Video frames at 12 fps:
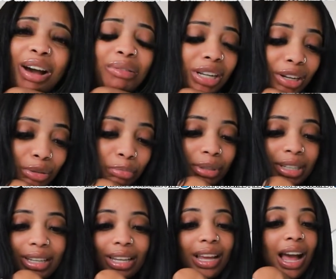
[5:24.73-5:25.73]
I don't know,
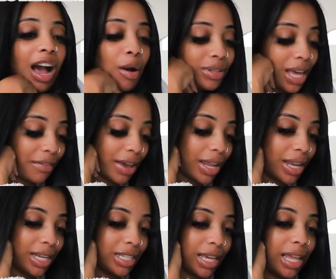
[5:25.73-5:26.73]
but I always have
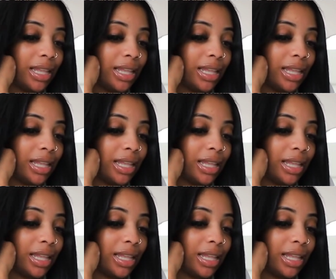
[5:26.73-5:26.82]
headaches,